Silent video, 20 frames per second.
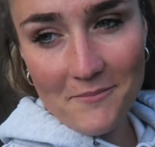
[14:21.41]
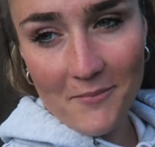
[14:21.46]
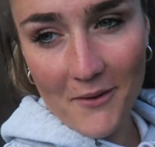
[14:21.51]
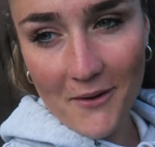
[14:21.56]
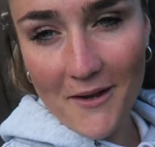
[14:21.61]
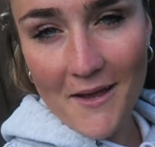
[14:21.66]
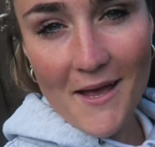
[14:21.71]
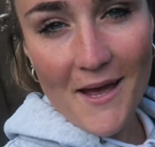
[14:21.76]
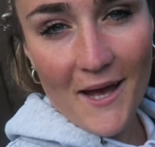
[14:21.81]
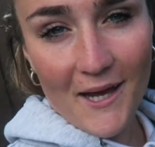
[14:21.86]
but
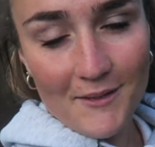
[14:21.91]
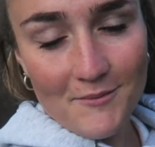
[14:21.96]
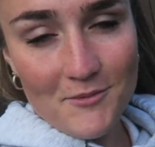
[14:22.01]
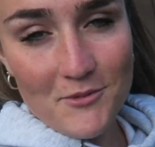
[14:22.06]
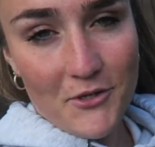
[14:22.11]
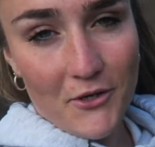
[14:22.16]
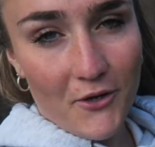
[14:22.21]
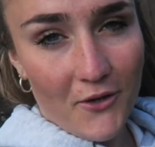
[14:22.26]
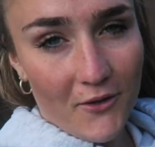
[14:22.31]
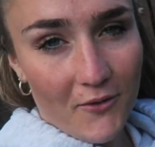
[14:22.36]
I'm
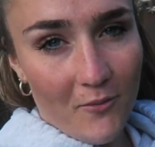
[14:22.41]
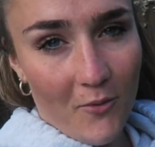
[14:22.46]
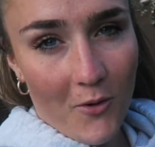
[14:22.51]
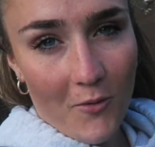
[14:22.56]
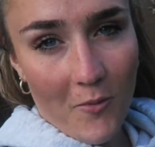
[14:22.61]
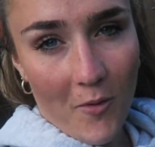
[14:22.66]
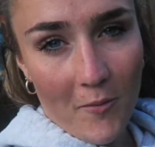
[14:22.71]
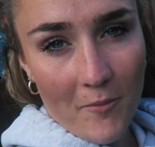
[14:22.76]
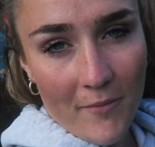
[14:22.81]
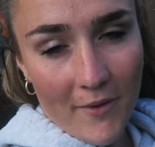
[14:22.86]
sure I'll
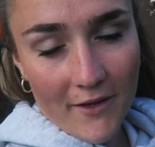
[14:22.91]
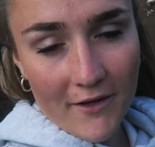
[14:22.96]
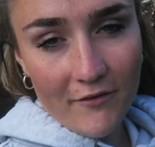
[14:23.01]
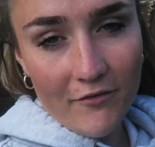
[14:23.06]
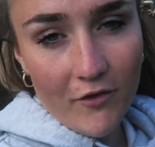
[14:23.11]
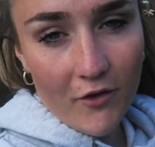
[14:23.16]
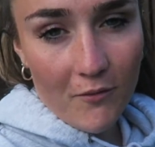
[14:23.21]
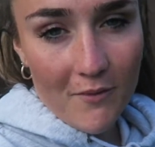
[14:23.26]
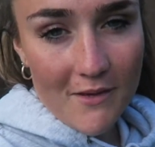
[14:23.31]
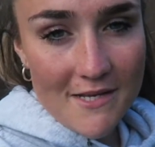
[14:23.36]
warm up in a
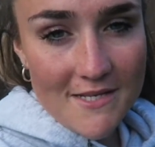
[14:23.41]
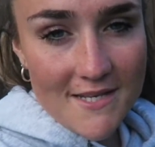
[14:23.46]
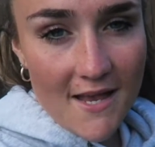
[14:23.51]
few wee